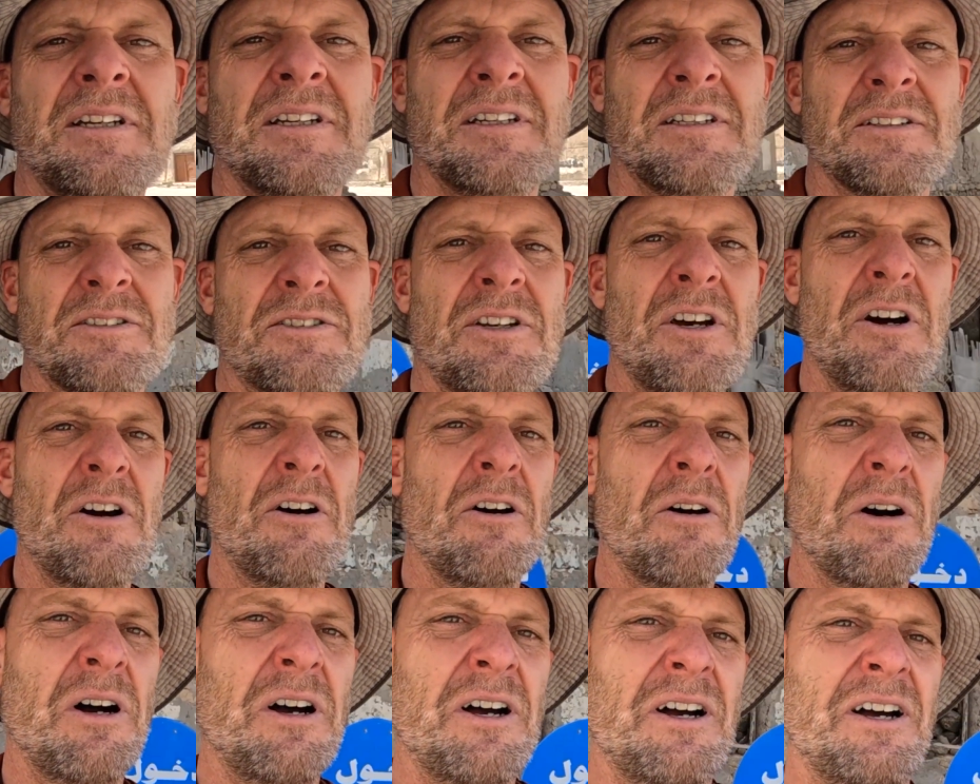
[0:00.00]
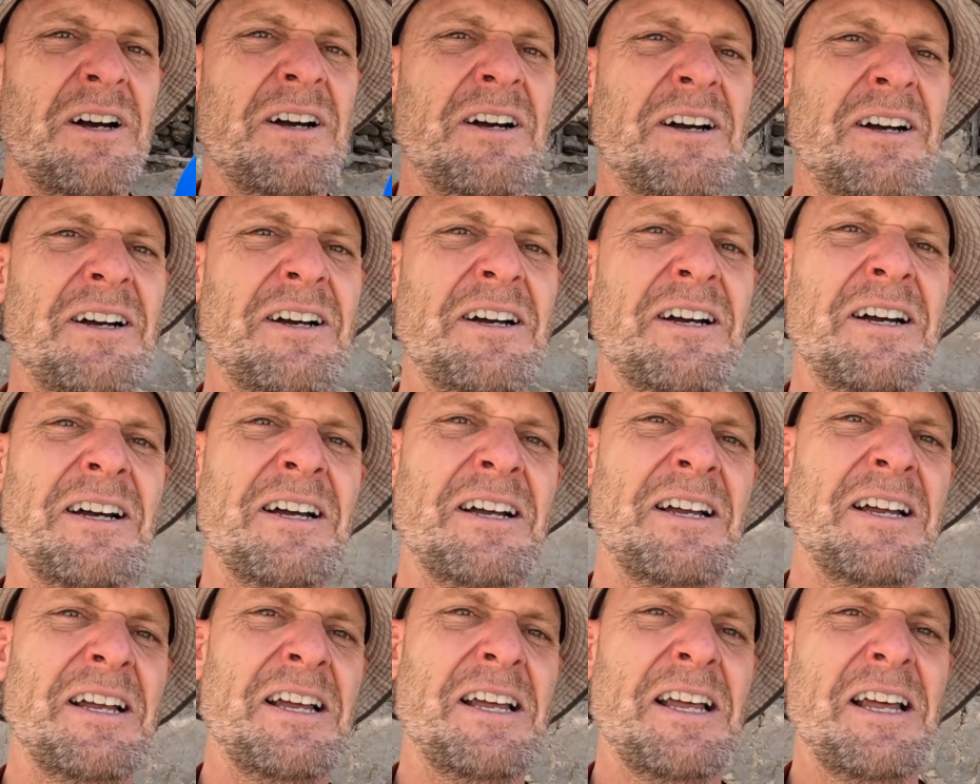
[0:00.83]
So
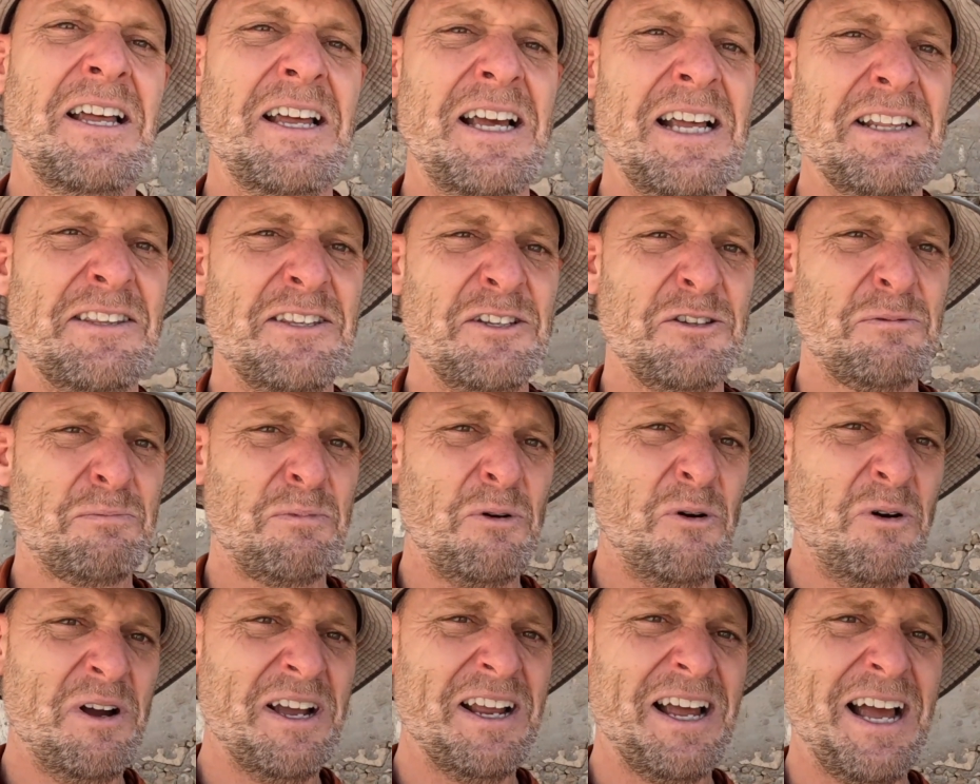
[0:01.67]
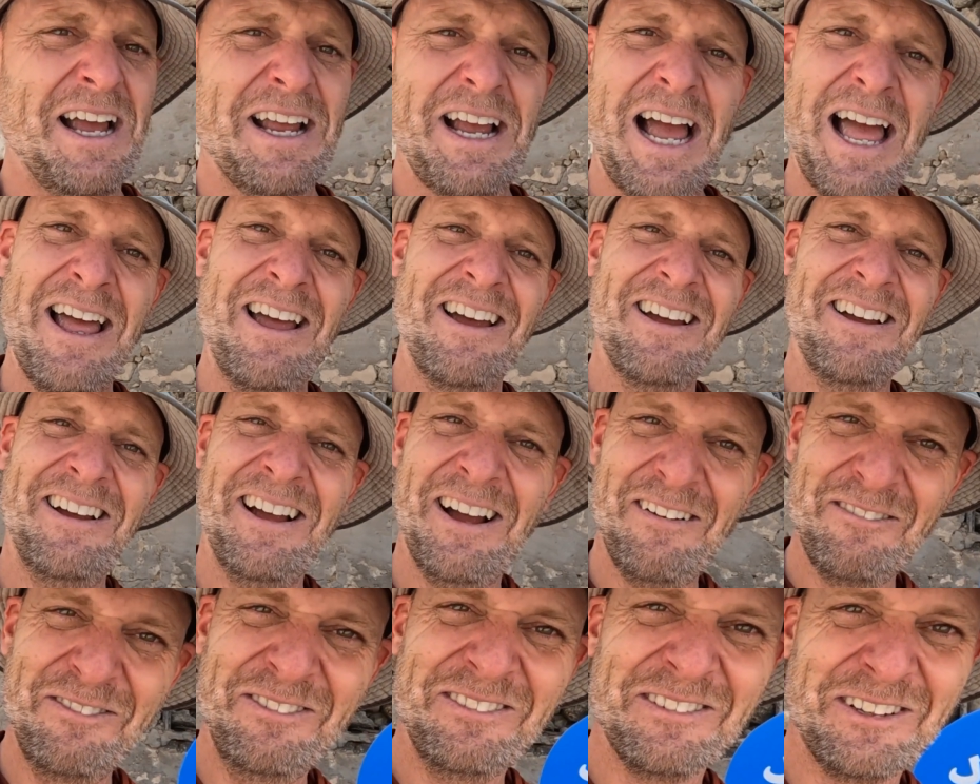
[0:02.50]
at this point,
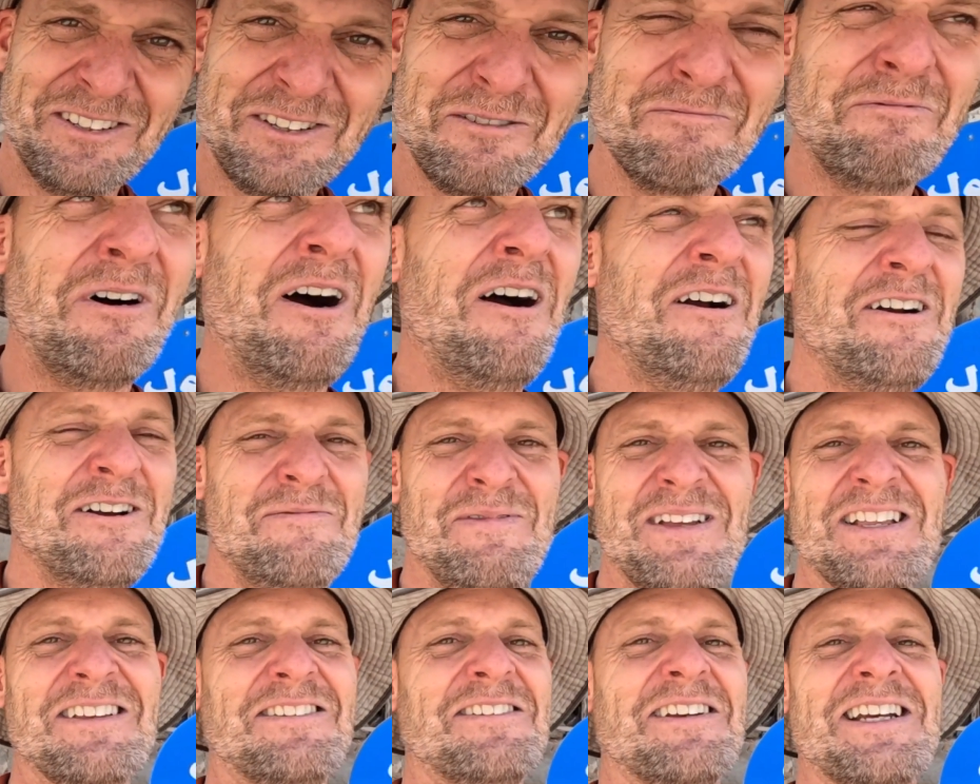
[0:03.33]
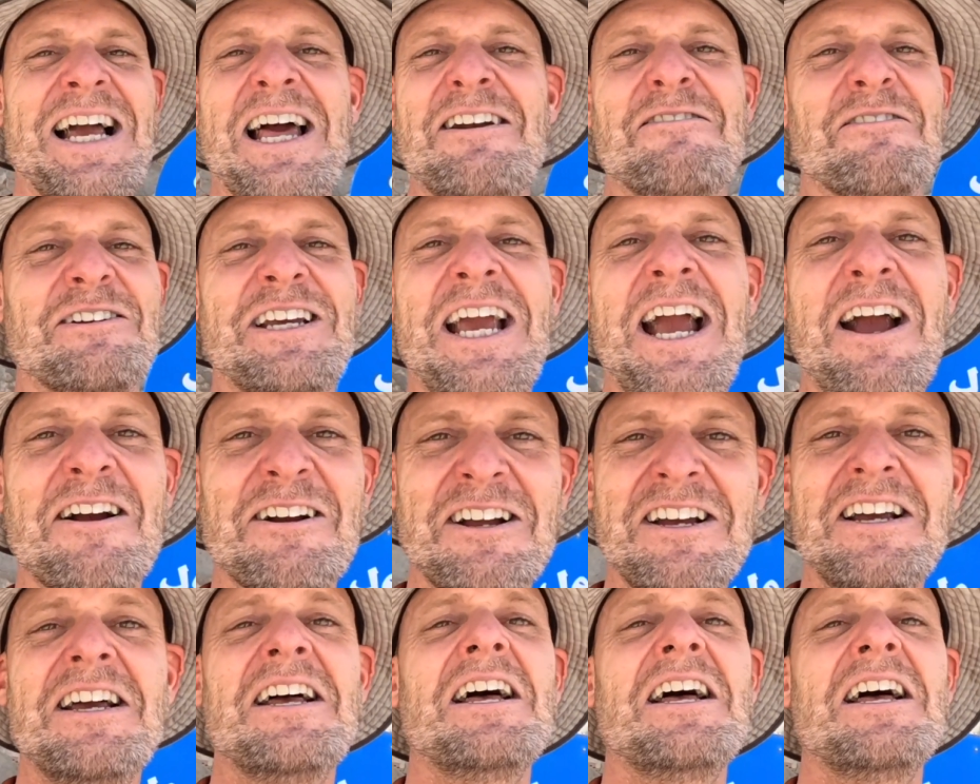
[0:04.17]
so part of me is like, I don't care.